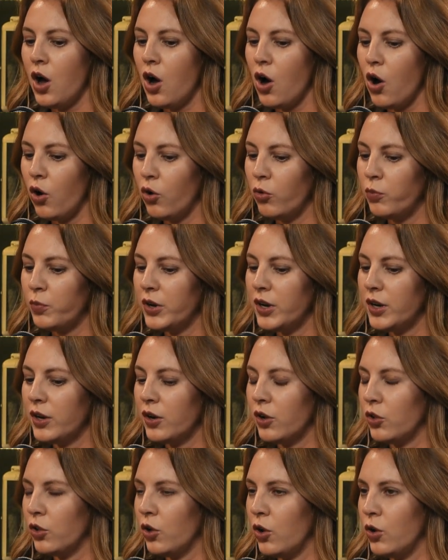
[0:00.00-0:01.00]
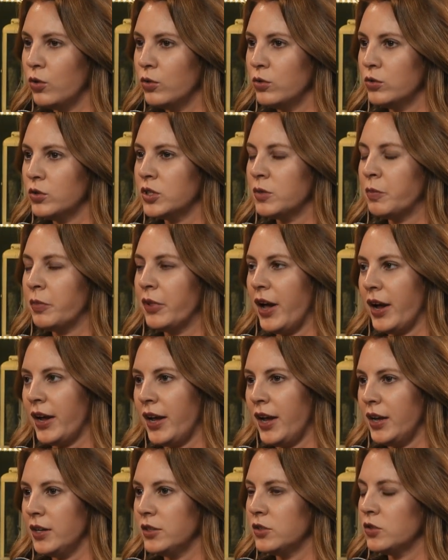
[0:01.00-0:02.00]
open and closed
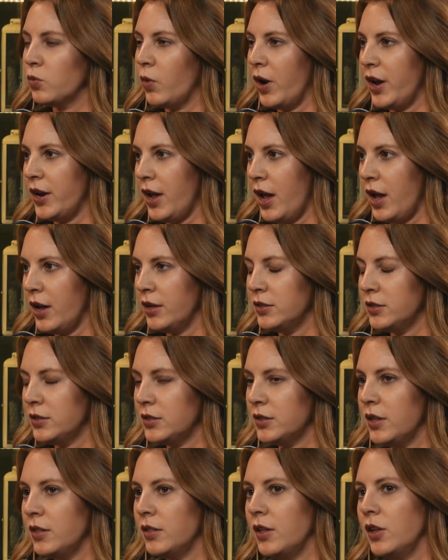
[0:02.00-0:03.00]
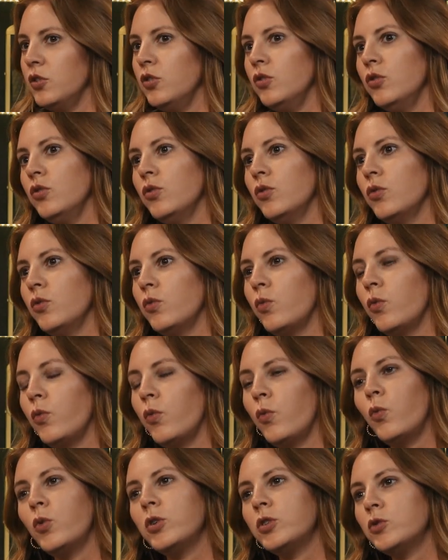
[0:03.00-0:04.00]
blackheads, whiteheads, and then
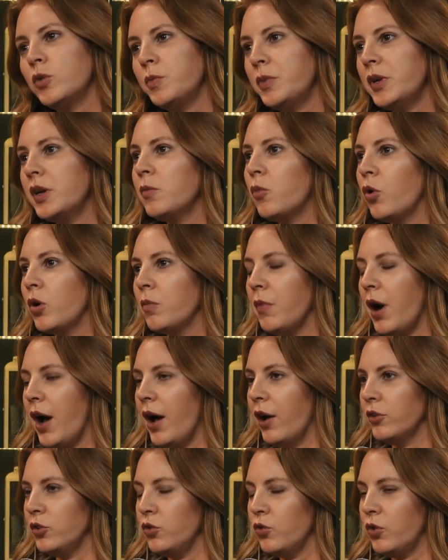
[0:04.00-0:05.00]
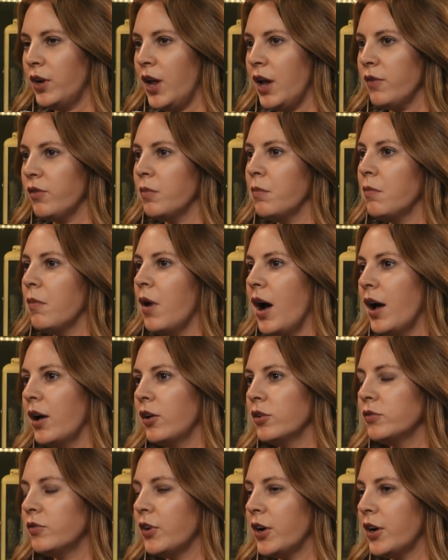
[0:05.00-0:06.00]
which would be a more mild. You can have a
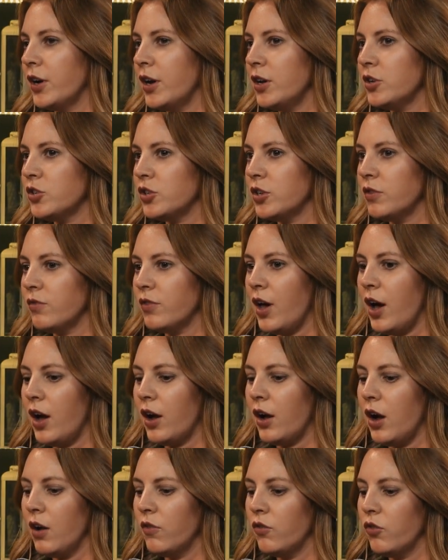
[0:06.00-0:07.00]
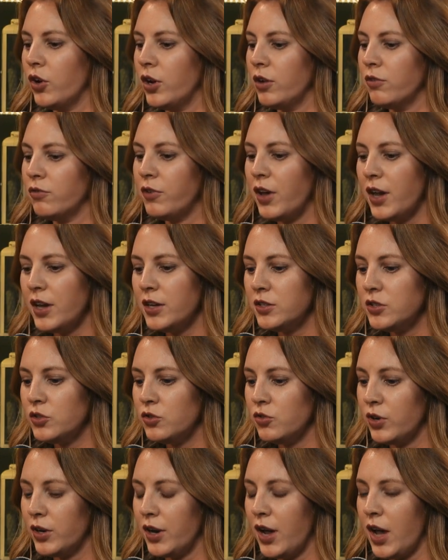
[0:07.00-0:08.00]
mild variation of that covering face. You
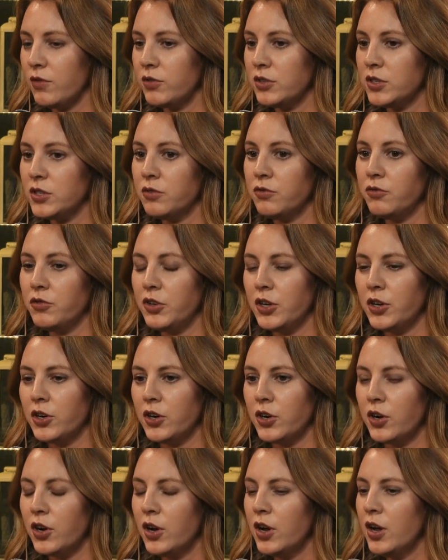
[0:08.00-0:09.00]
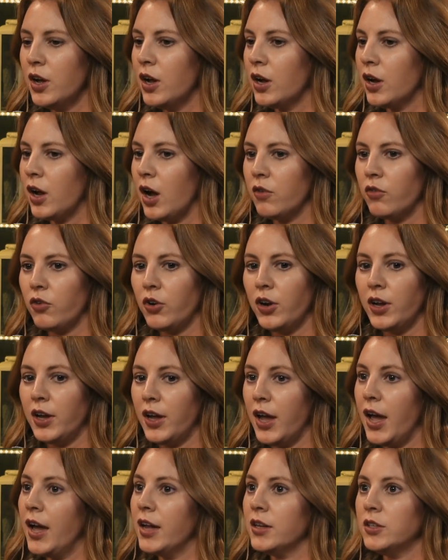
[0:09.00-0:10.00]
can have a severe covering
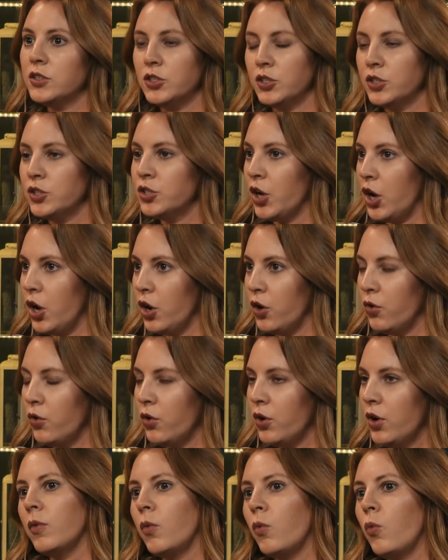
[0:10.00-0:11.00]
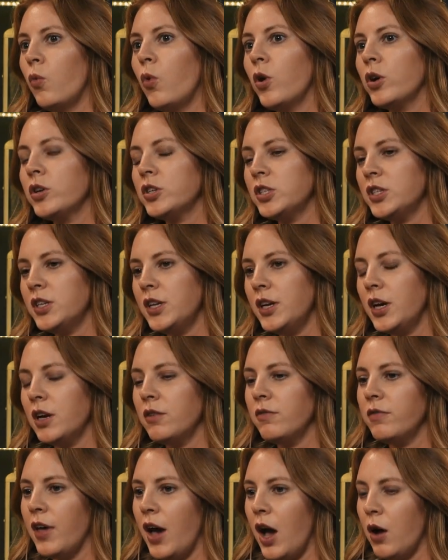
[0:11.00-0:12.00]
head to toe. Worsening
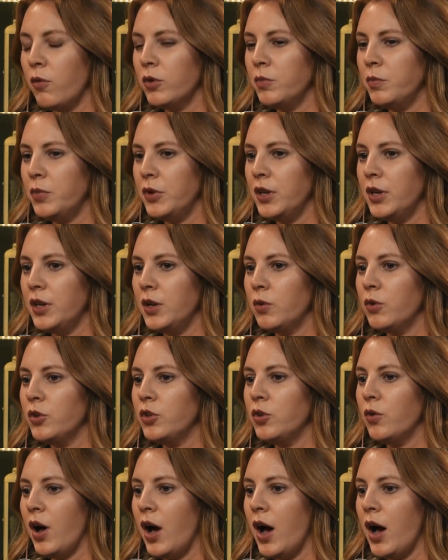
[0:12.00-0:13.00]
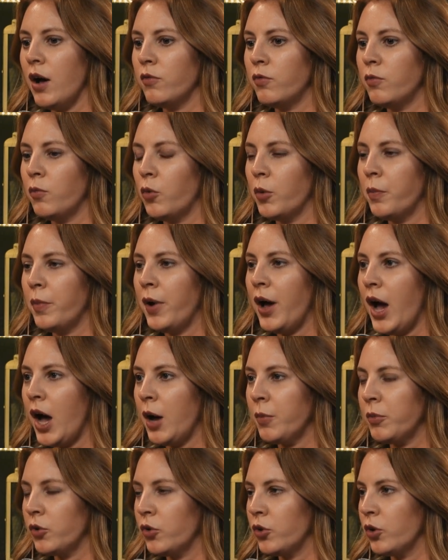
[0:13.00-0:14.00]
of that would be when you have more
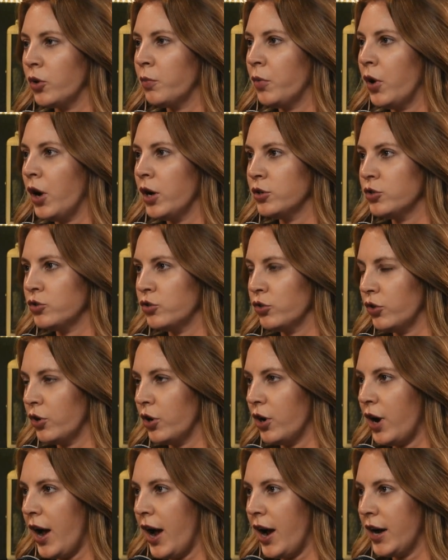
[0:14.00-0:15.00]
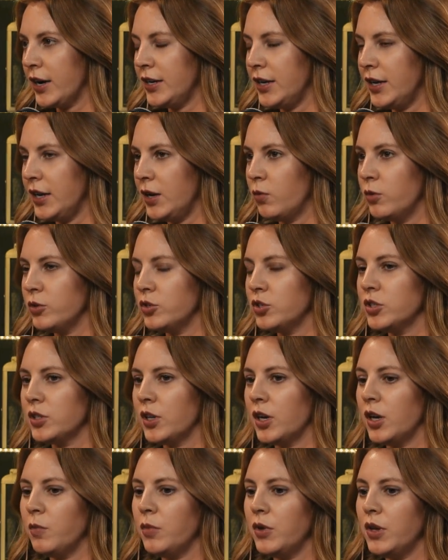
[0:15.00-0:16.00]
papular, pustular acne, which is going
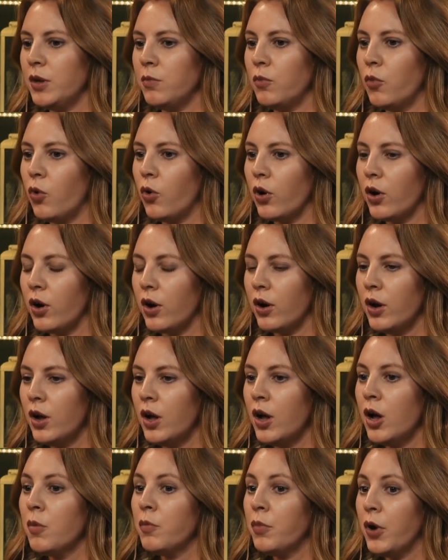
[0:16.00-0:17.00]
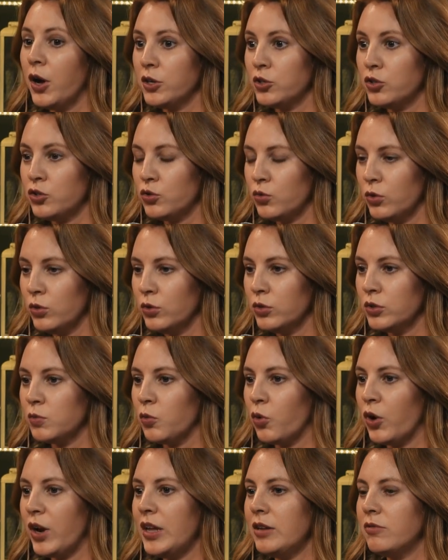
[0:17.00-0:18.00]
to be more pustules,
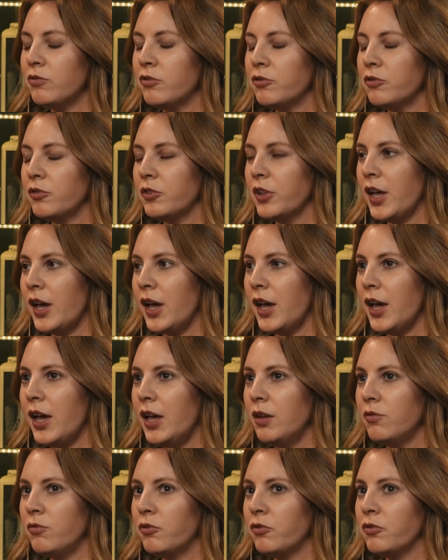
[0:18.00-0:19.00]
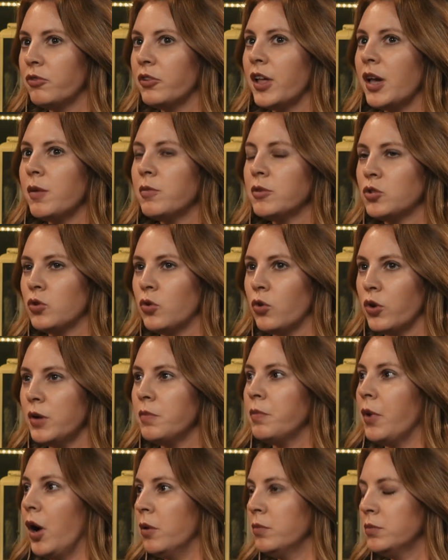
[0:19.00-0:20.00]
more inflammatory
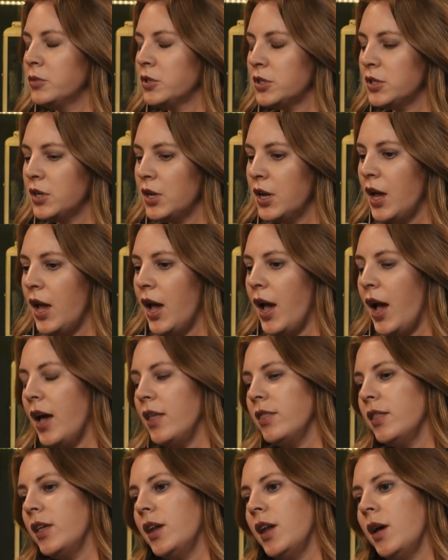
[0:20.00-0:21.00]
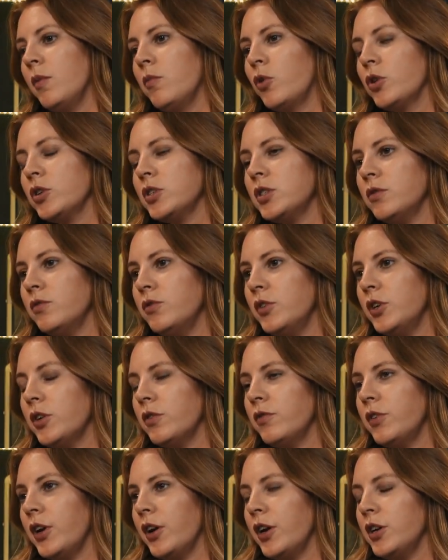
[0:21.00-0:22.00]
bumps. And then a more severe
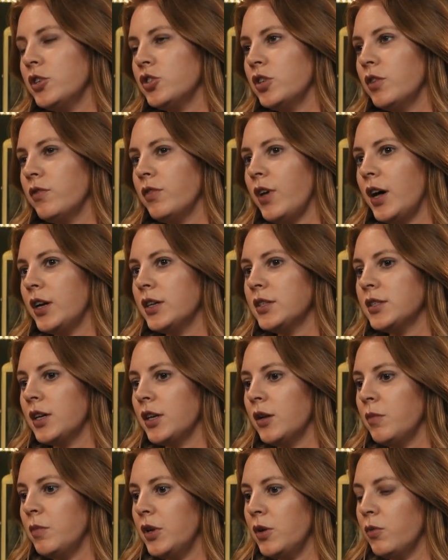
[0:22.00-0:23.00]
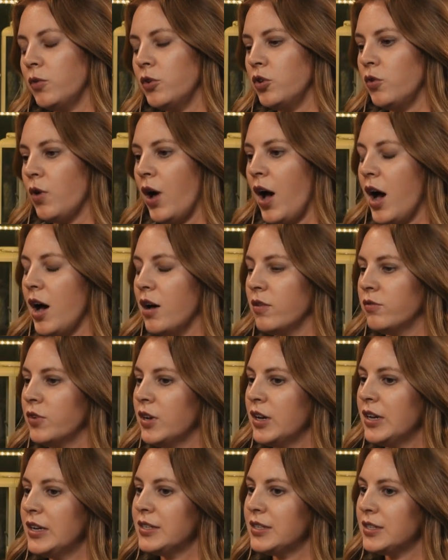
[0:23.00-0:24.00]
variation of that is going to be when you have
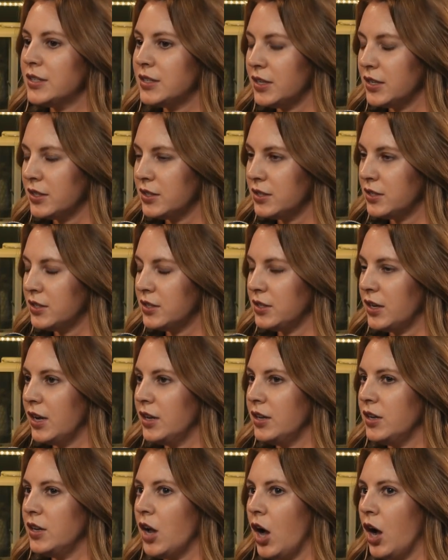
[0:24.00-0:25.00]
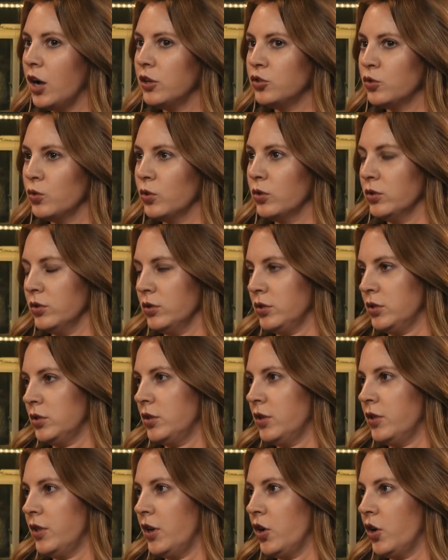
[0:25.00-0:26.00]
cysts and nodules
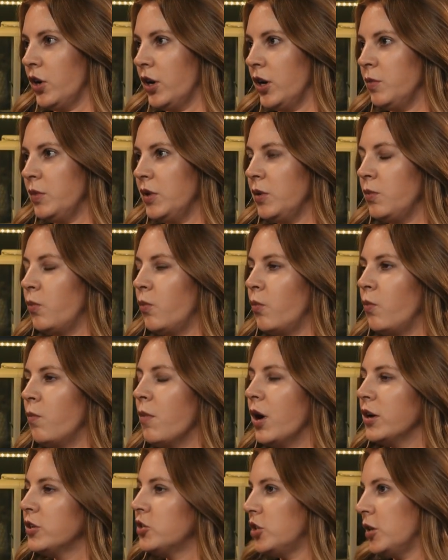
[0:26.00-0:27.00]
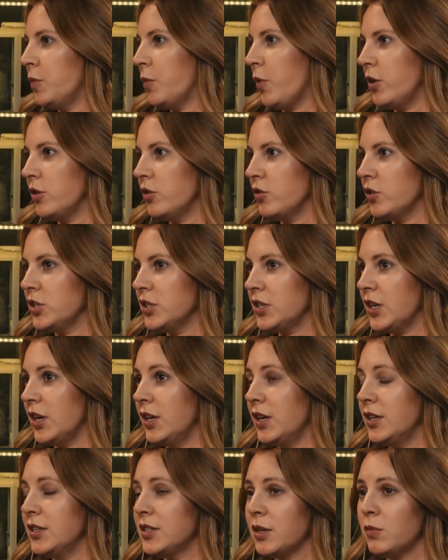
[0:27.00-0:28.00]
that are going to be much deeper under the skin,
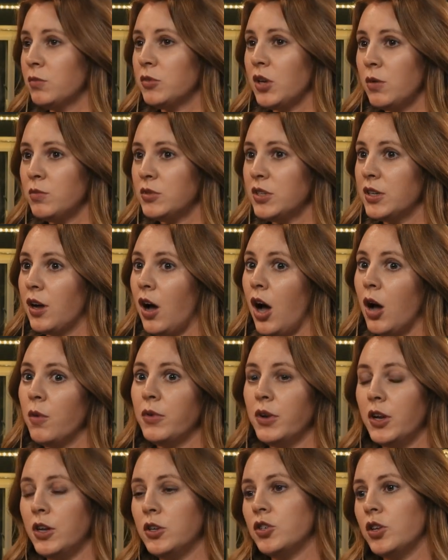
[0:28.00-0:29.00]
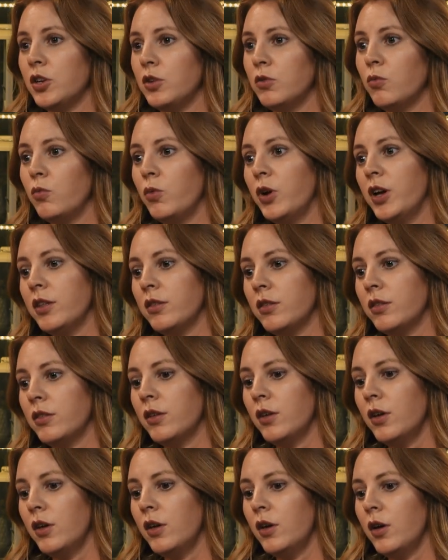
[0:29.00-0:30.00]
and sometimes in combination with
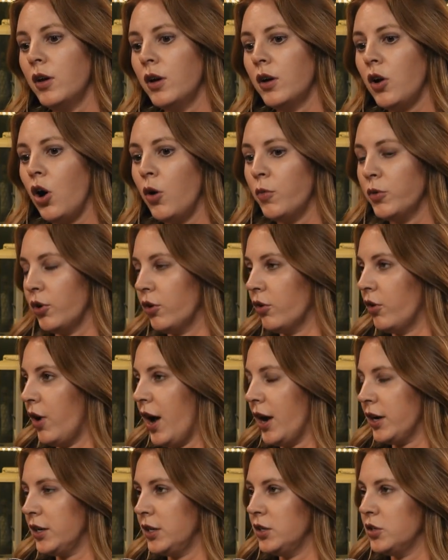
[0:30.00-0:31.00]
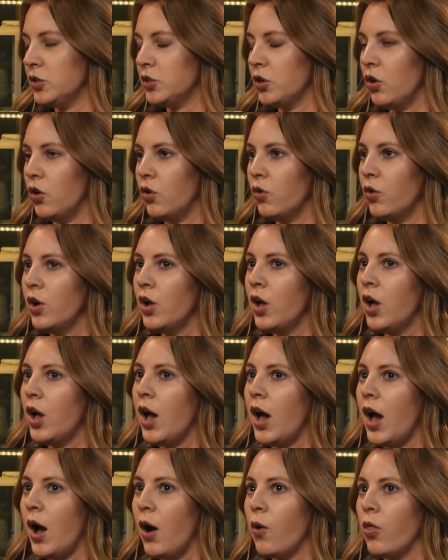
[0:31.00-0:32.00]
comedonal acne. So
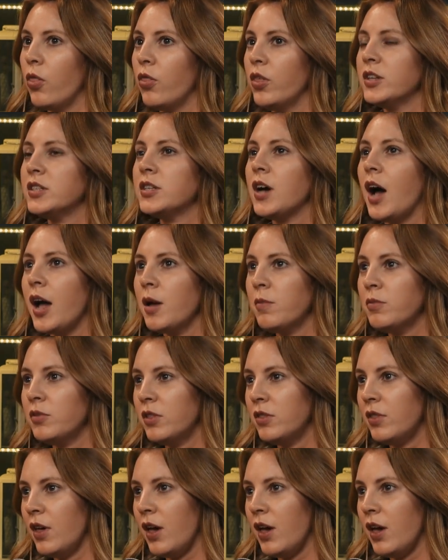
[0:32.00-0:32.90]
the type that they